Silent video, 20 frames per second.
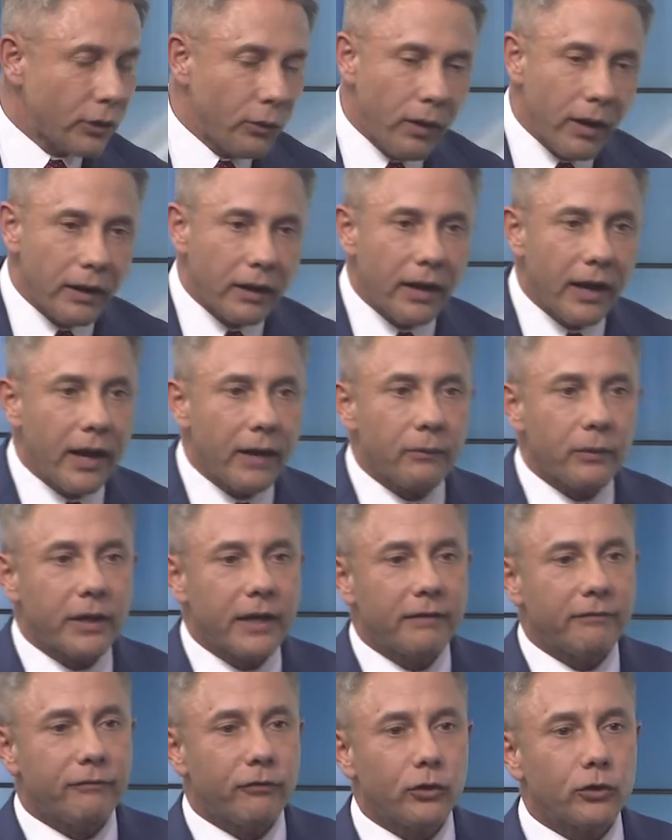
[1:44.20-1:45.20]
go online. We're
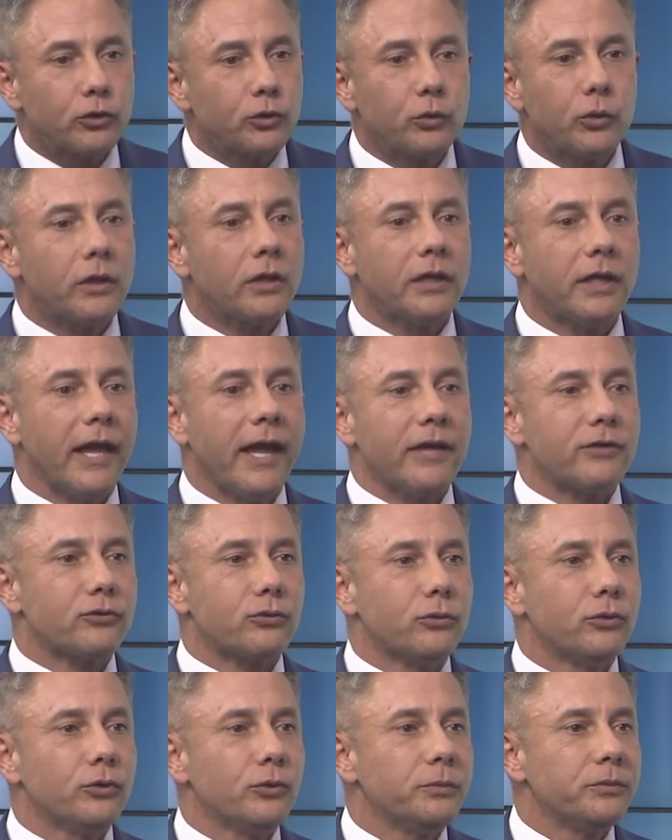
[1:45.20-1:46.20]
going to have virtual
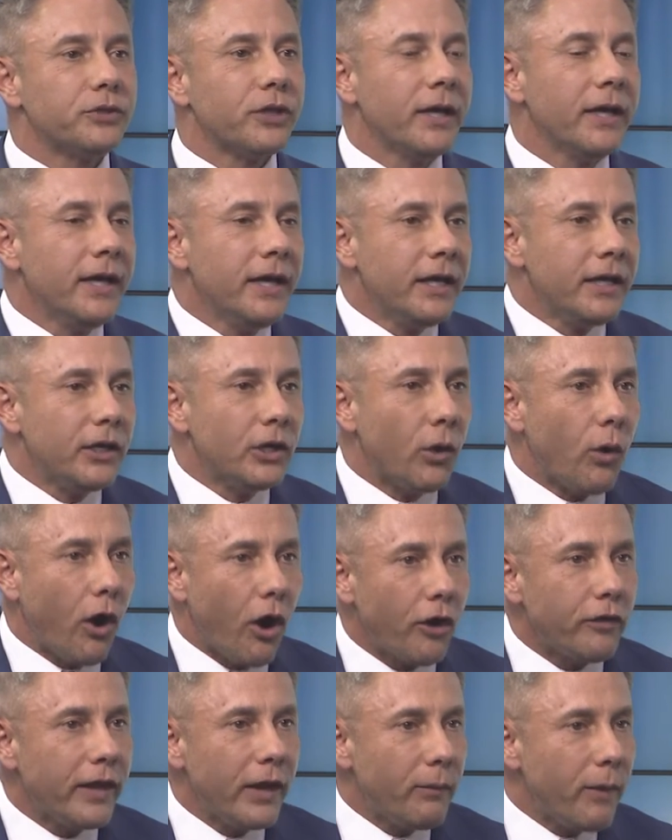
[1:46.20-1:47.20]
classrooms. You know,
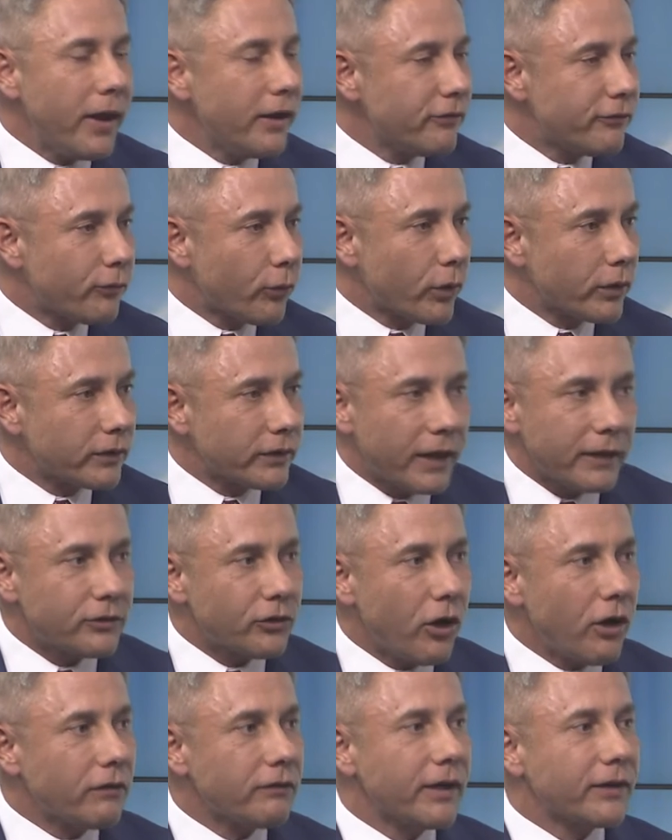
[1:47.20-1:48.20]
are they ready for it? They
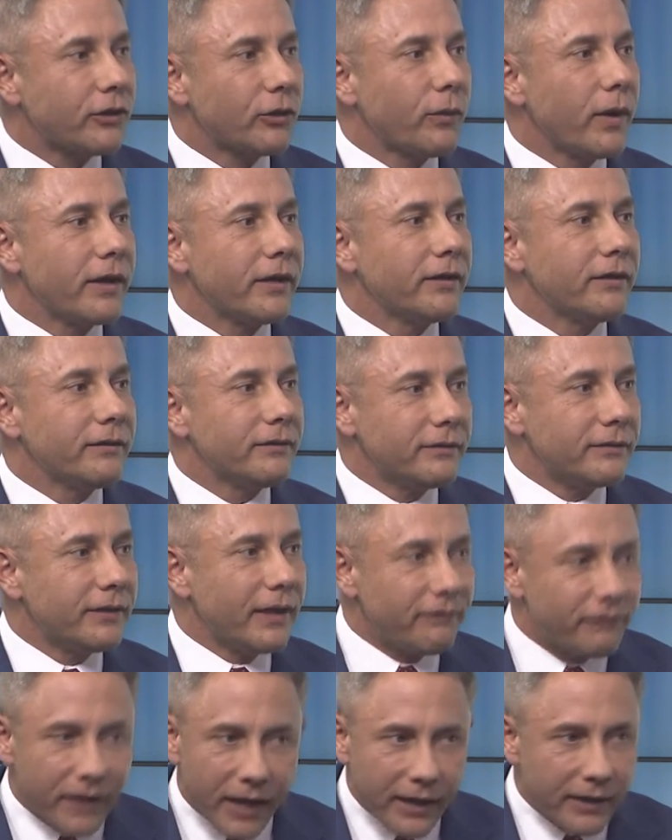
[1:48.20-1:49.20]
talk like they're ready.
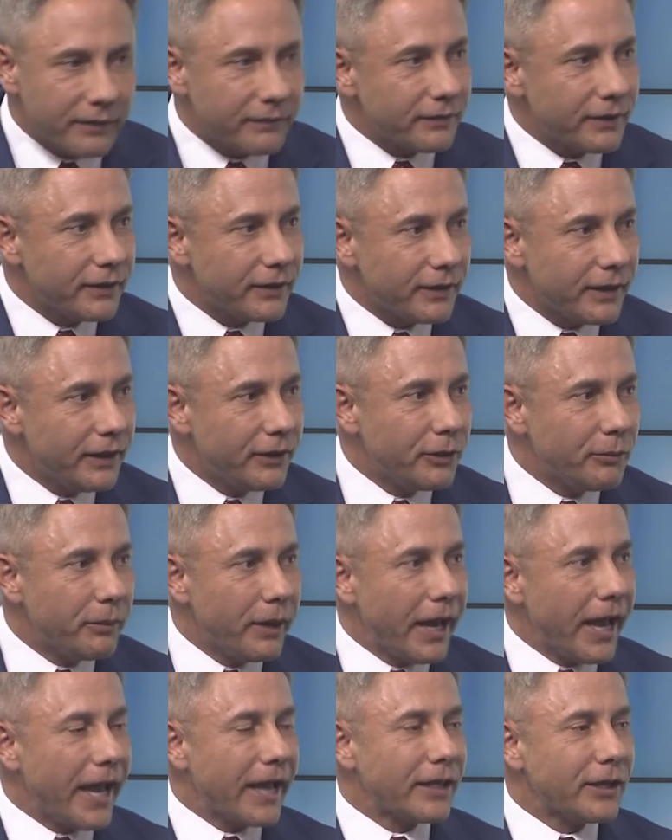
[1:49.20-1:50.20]
They've got it in the
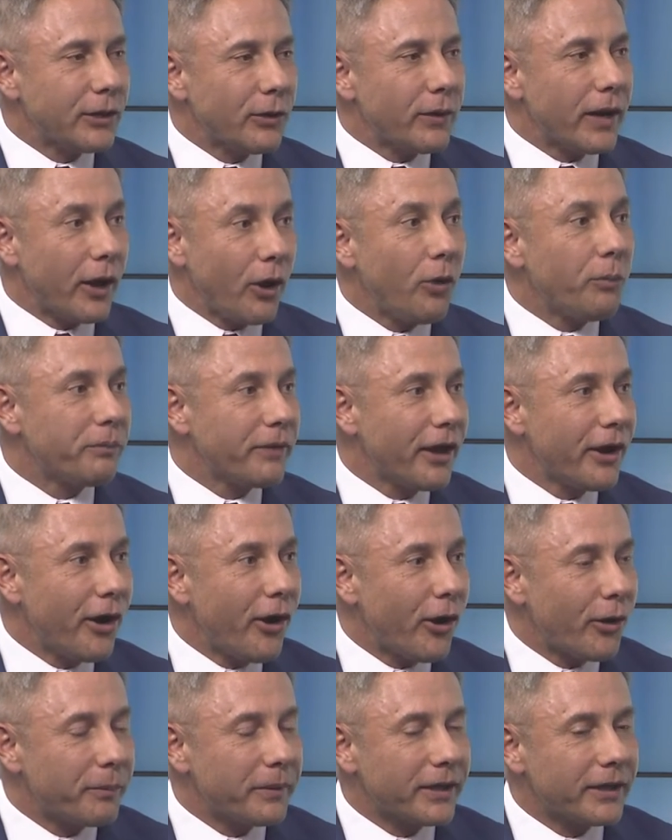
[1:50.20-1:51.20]
bag, and I hope they
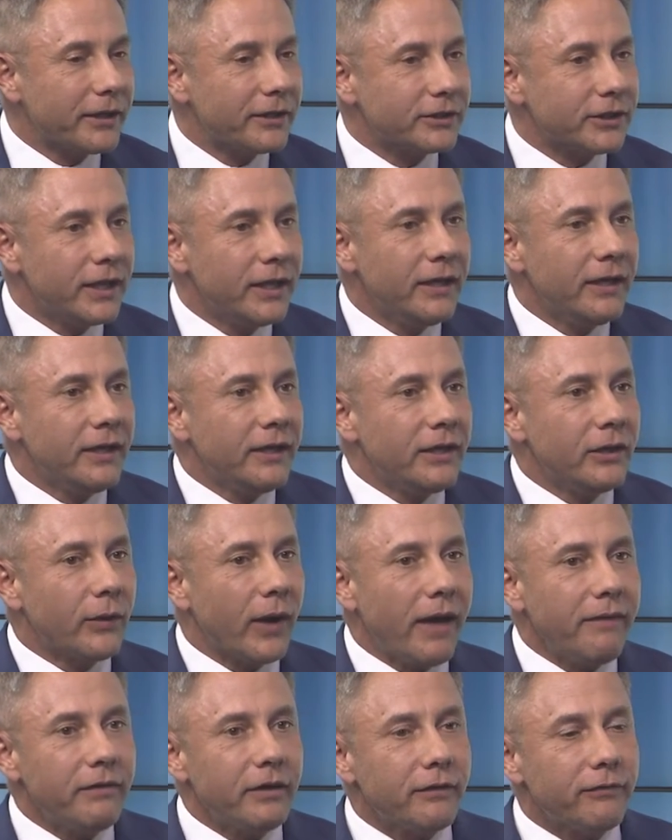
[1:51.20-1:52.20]
are, because,
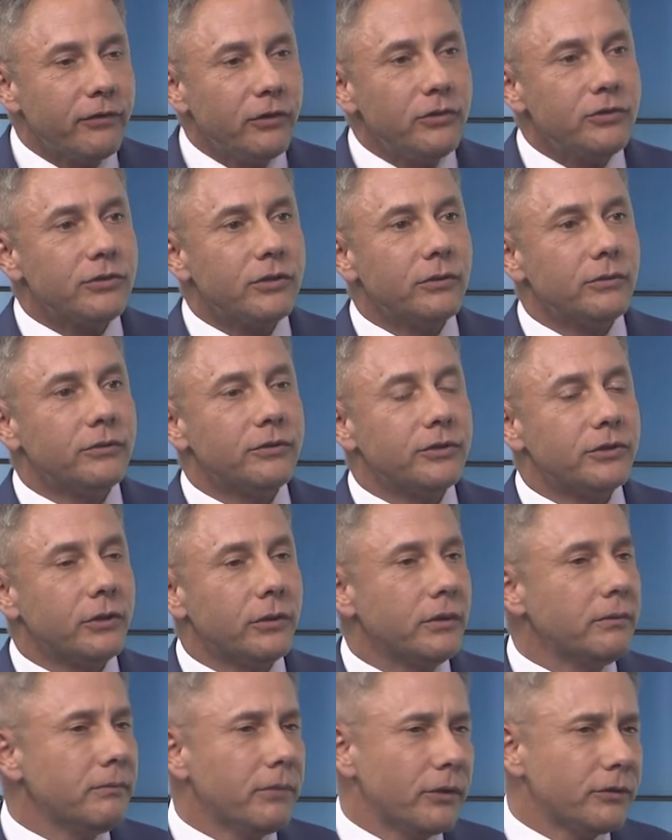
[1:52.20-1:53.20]
having a few students
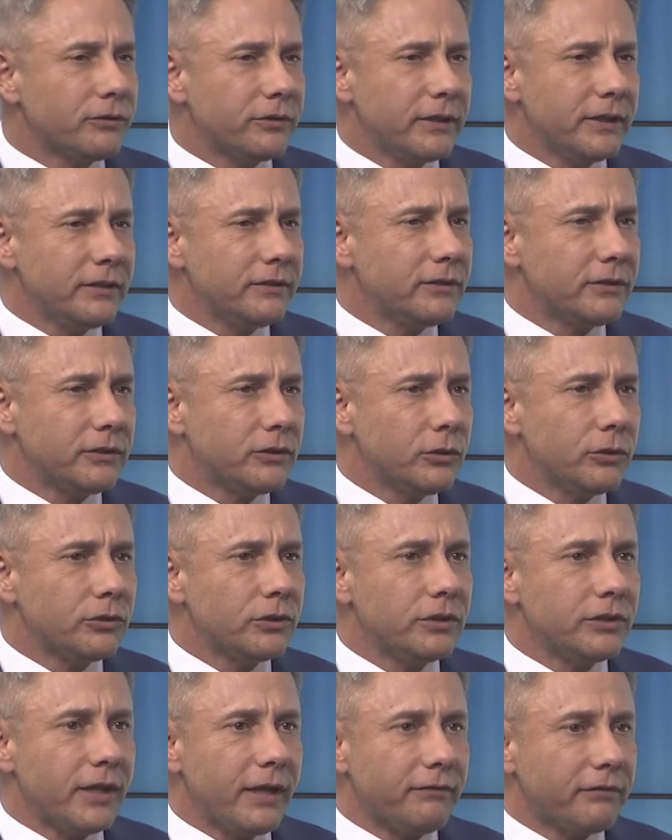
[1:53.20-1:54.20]
do it, and most
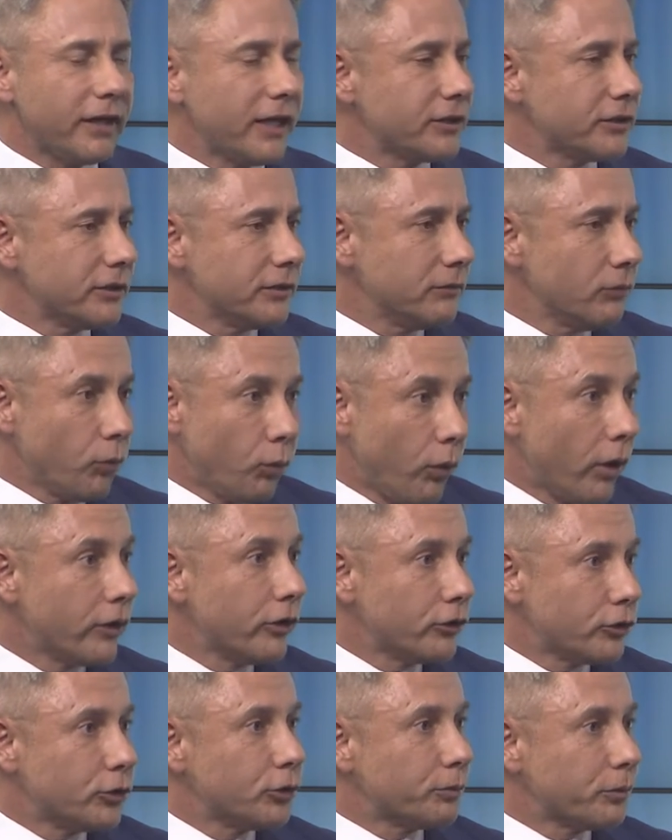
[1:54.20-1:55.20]
institutions have less than 1
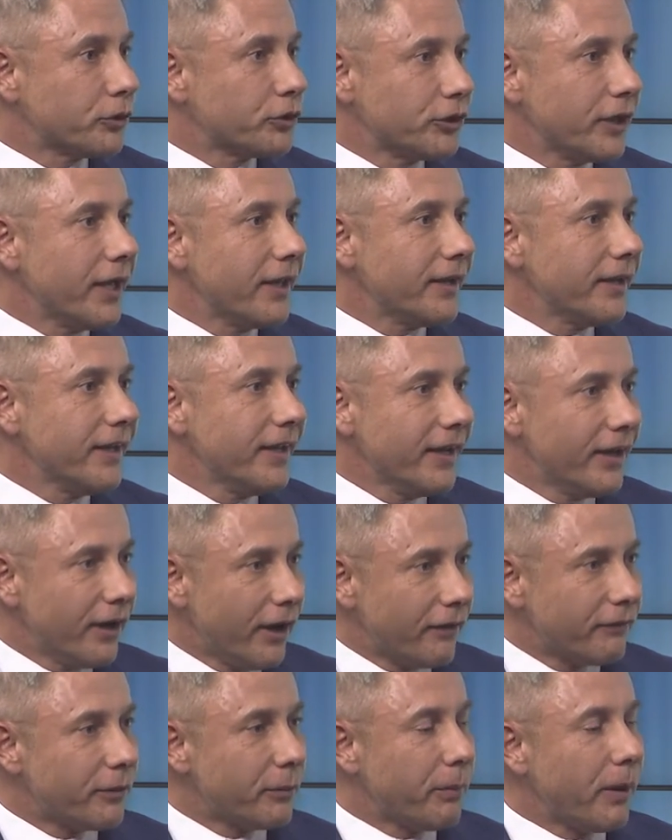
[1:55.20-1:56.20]
or 2%
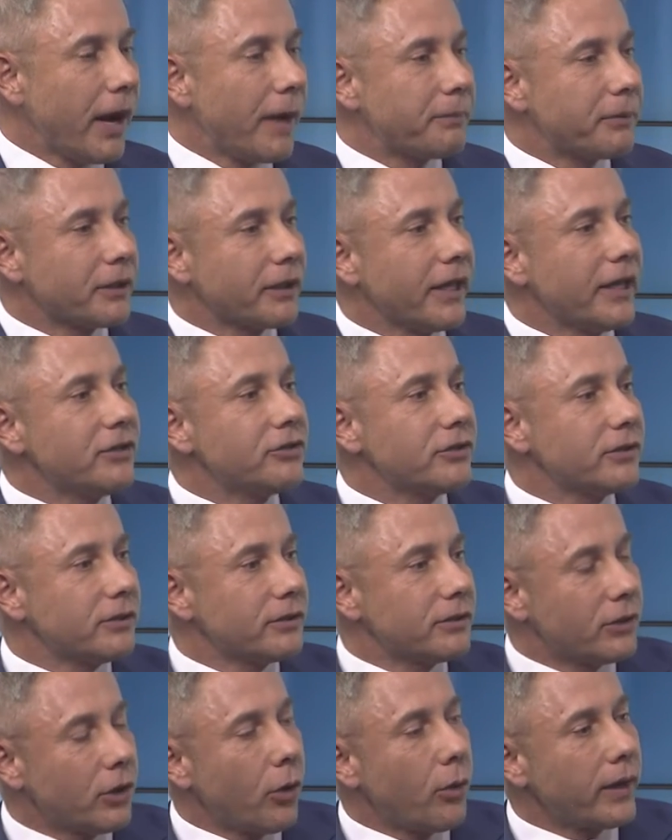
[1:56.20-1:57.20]
of the
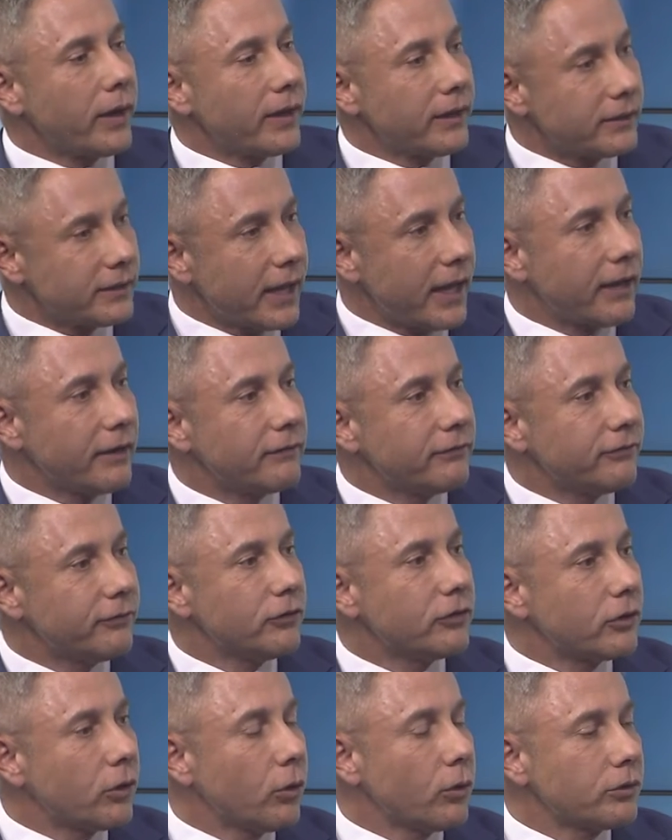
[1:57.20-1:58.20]
population taking
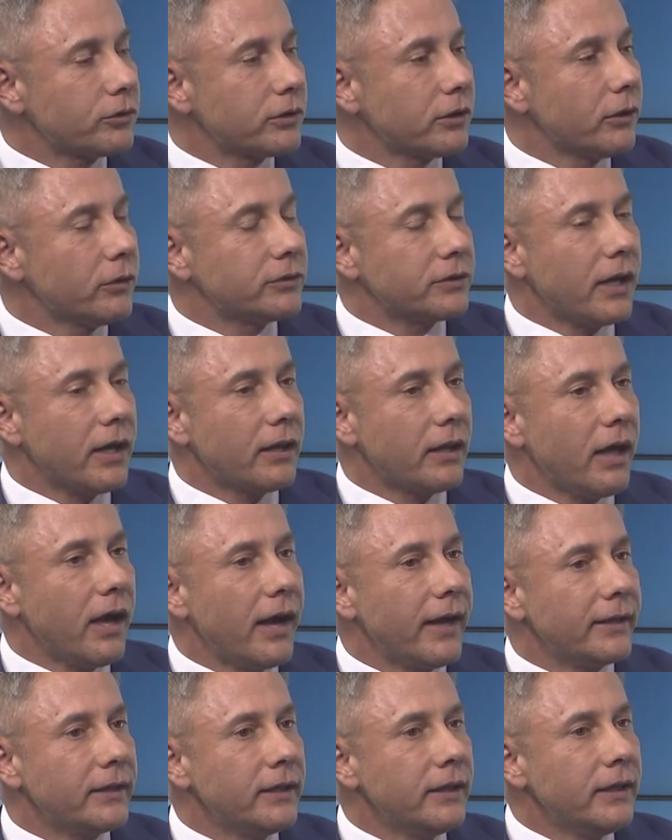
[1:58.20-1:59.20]
full course loads
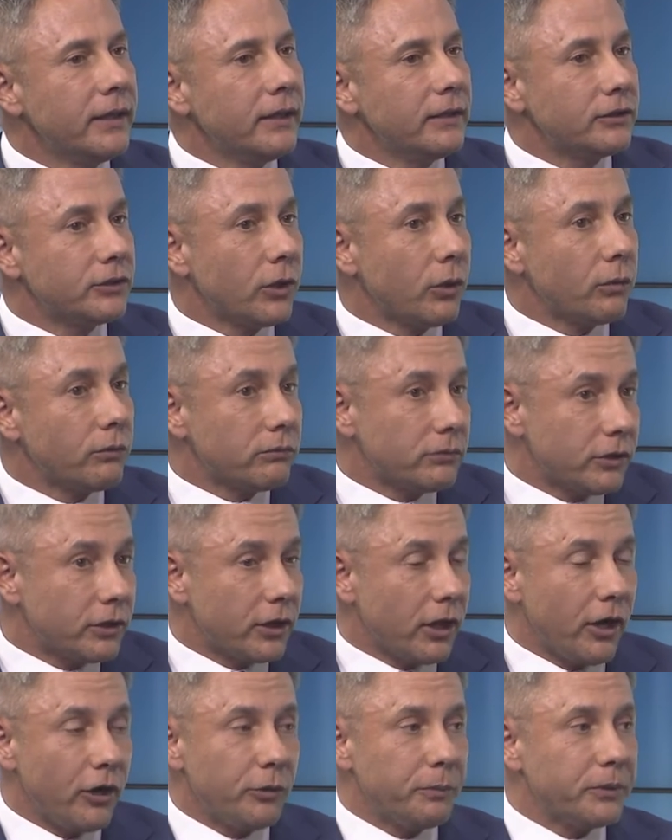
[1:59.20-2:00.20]
online. So
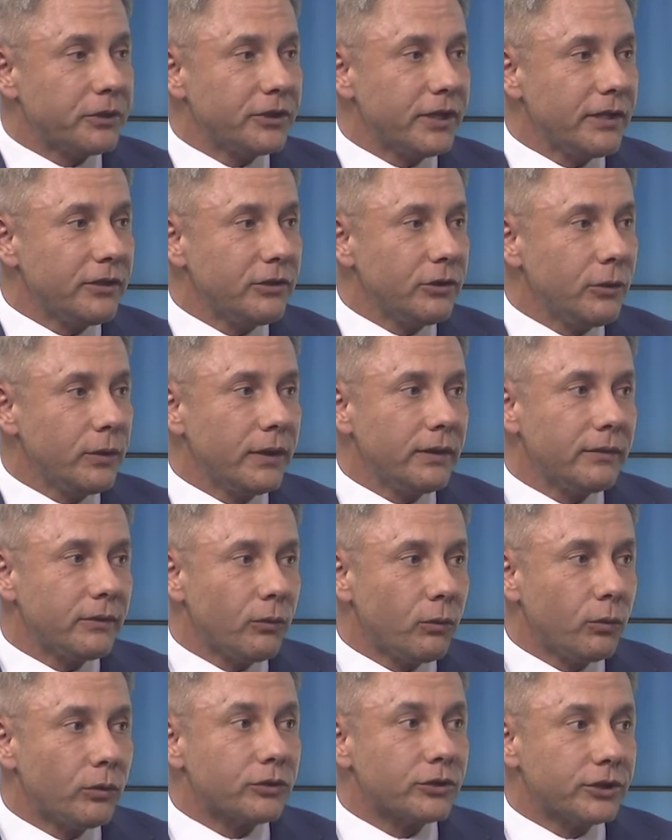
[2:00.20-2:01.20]
could 100% do it?
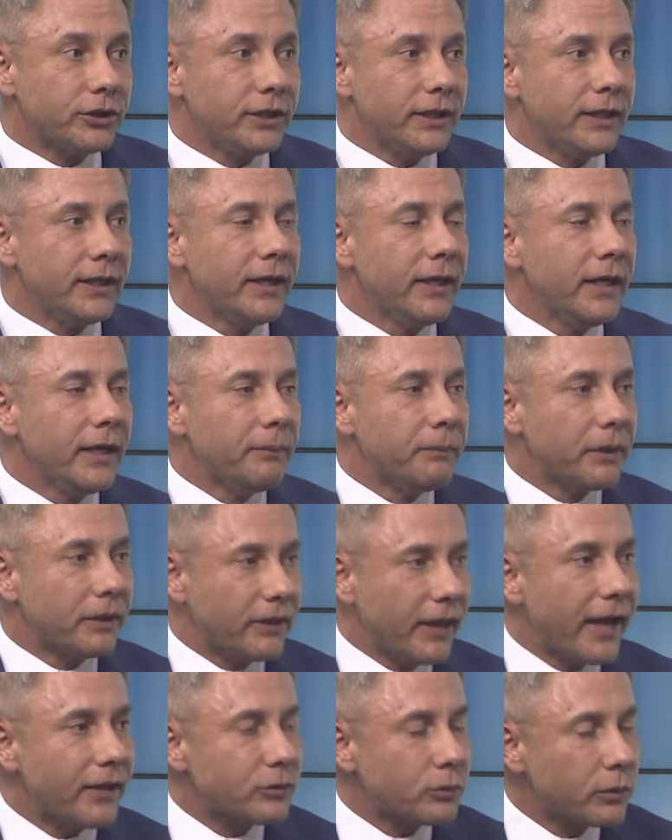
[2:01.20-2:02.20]
We'll see.
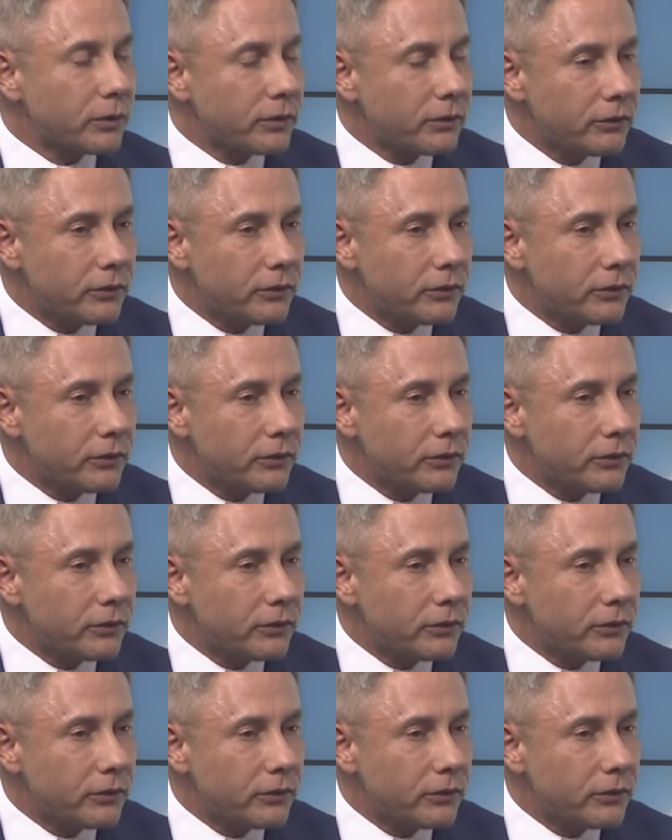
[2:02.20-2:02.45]
But that's what they're